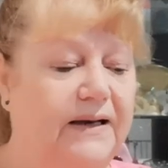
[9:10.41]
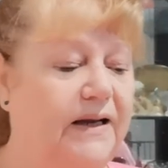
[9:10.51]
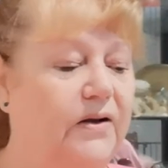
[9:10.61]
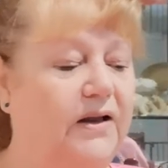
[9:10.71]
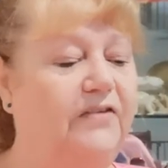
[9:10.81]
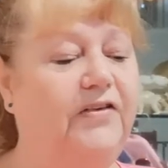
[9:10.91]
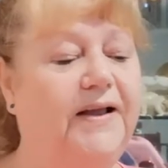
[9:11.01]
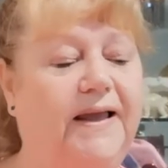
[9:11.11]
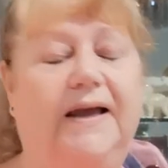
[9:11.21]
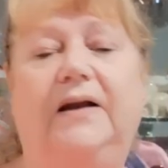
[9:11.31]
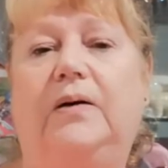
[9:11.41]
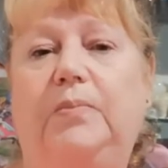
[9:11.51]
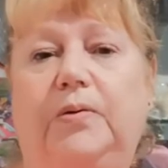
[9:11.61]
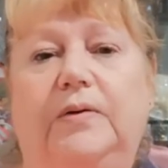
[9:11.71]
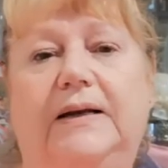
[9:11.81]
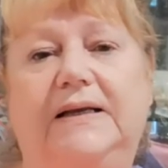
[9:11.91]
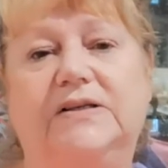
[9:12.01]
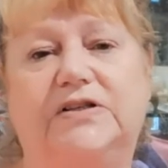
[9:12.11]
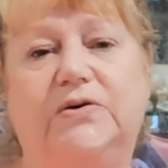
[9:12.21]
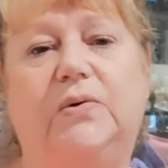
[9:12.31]
Now, if I can, I'll put
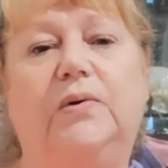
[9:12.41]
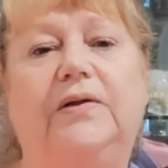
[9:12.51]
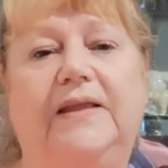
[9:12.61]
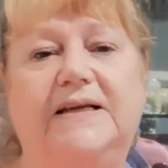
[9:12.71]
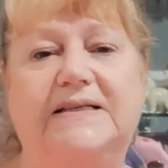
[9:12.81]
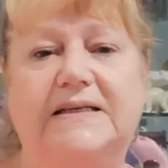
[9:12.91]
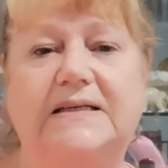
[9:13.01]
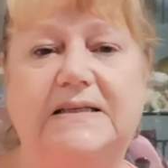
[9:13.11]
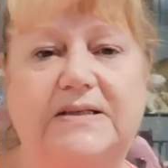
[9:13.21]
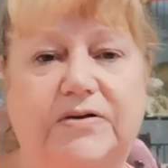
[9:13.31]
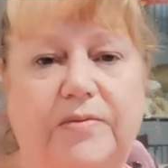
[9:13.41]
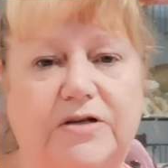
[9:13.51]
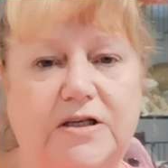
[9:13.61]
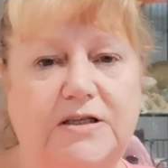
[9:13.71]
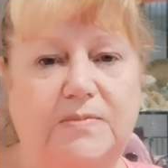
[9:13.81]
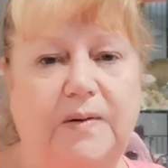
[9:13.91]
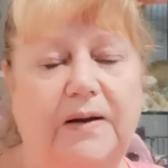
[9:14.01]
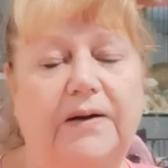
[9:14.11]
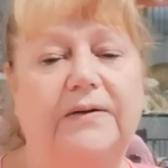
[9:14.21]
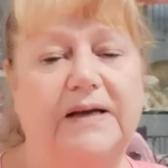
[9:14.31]
links to all of these in the descriptions
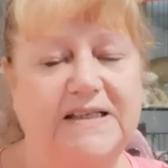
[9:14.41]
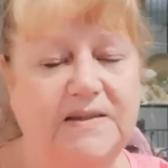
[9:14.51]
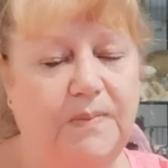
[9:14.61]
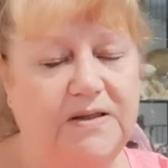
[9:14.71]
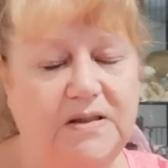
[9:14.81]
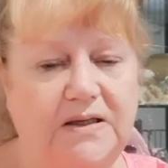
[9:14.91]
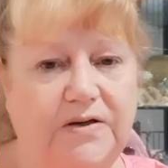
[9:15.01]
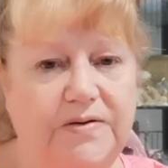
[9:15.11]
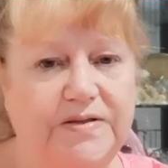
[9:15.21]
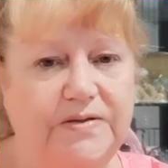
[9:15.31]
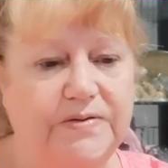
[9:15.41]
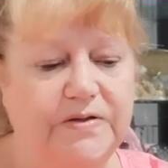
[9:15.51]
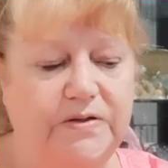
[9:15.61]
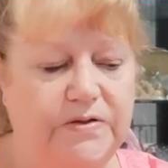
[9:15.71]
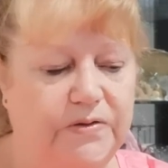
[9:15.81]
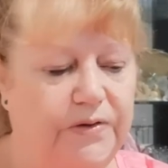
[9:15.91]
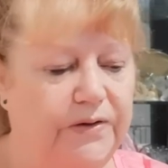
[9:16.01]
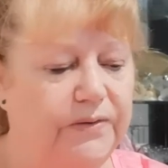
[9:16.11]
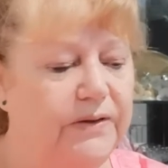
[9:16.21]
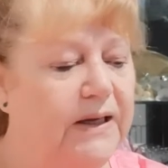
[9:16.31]
below, especially Crystal's
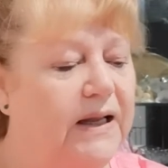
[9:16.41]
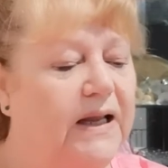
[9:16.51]
tutorial.